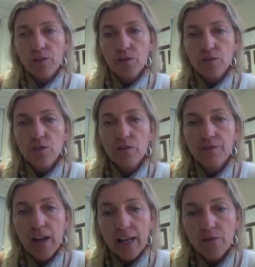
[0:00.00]
Their
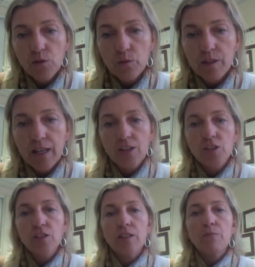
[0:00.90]
survival was
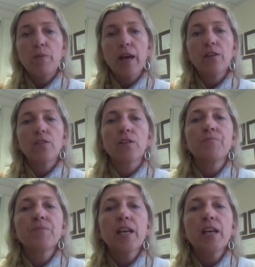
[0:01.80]
actually better